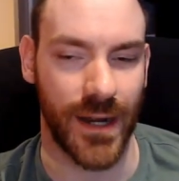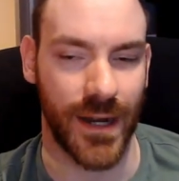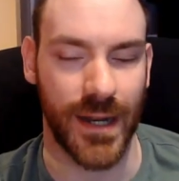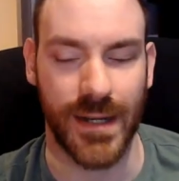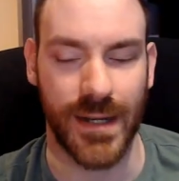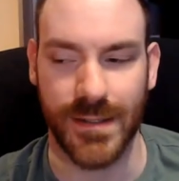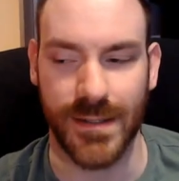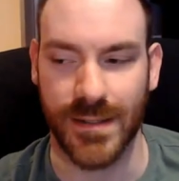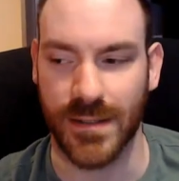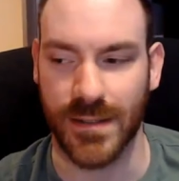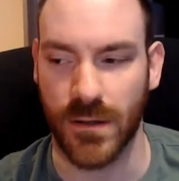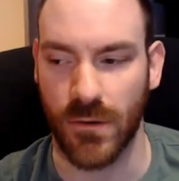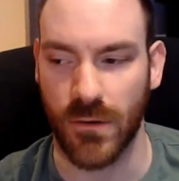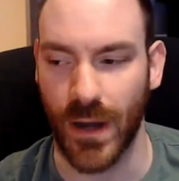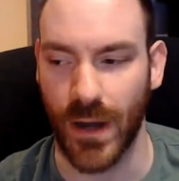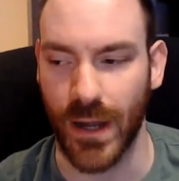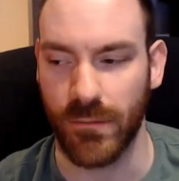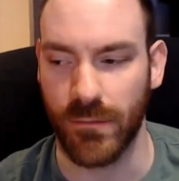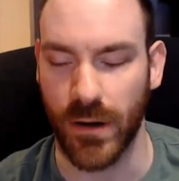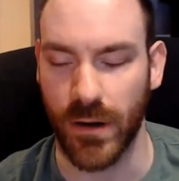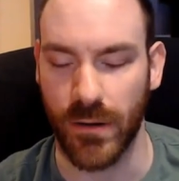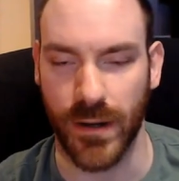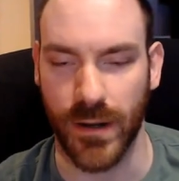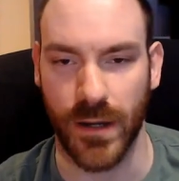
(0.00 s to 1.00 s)
He's quite
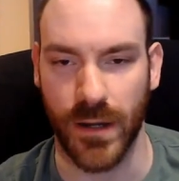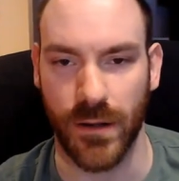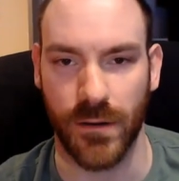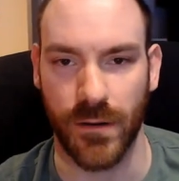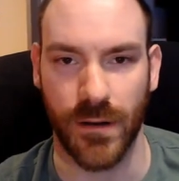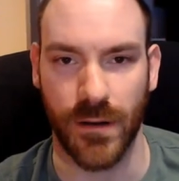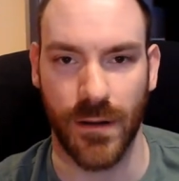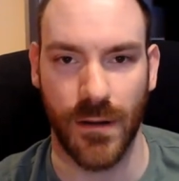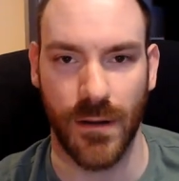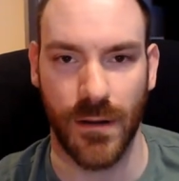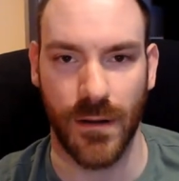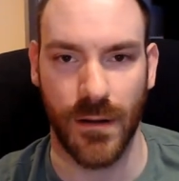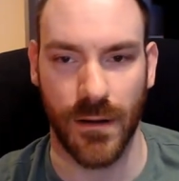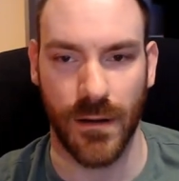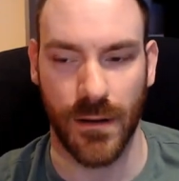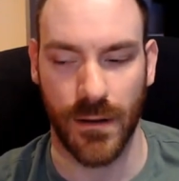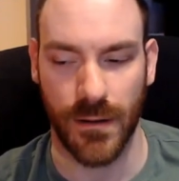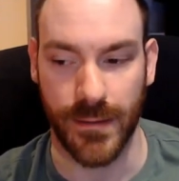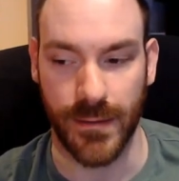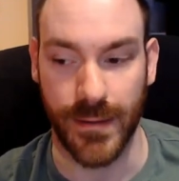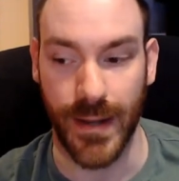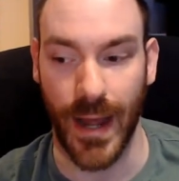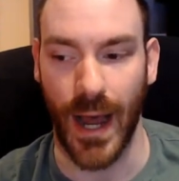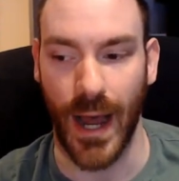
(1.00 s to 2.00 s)
well known
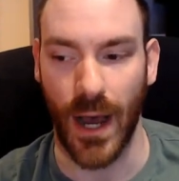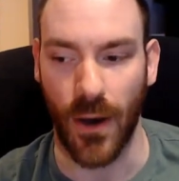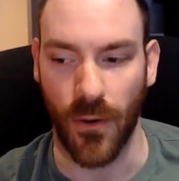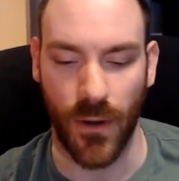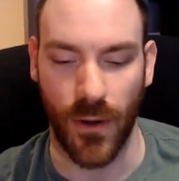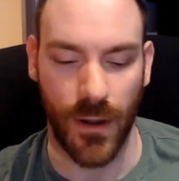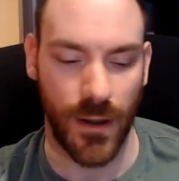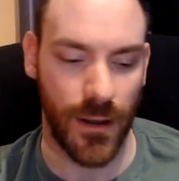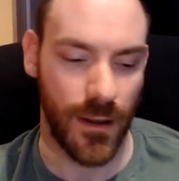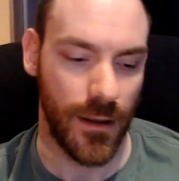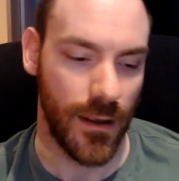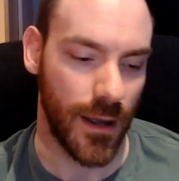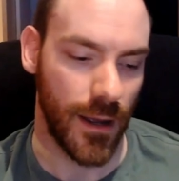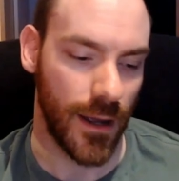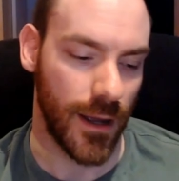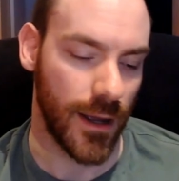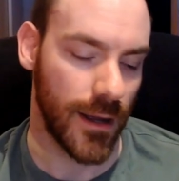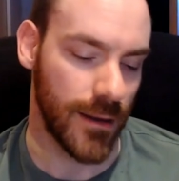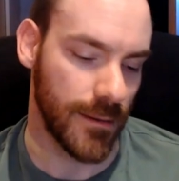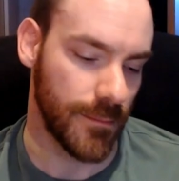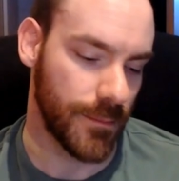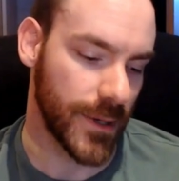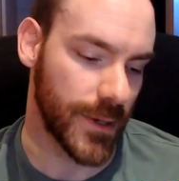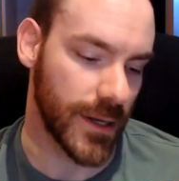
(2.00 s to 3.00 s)
now, uh,
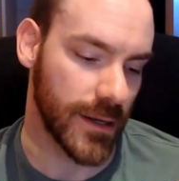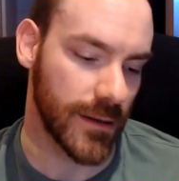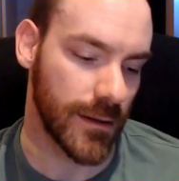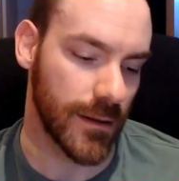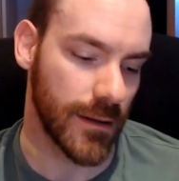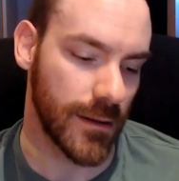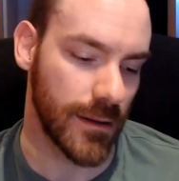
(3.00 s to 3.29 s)
but